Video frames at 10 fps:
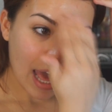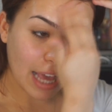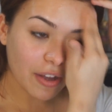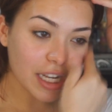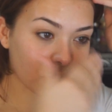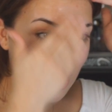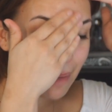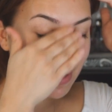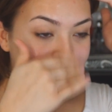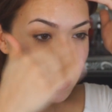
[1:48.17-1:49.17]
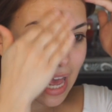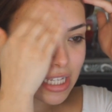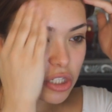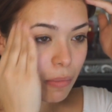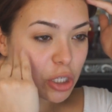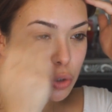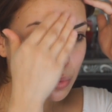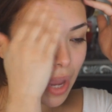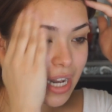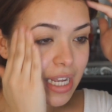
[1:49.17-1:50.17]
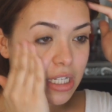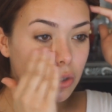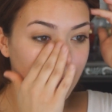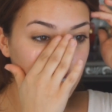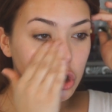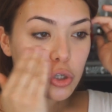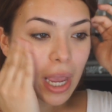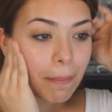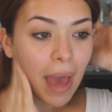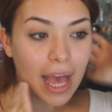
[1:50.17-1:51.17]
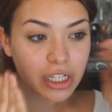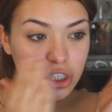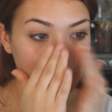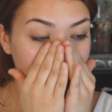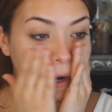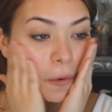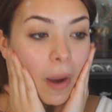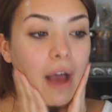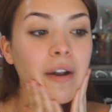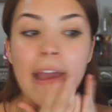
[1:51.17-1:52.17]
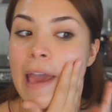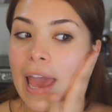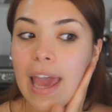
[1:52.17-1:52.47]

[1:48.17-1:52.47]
I couldn't do that because I had so much redness, so much dry patches all around.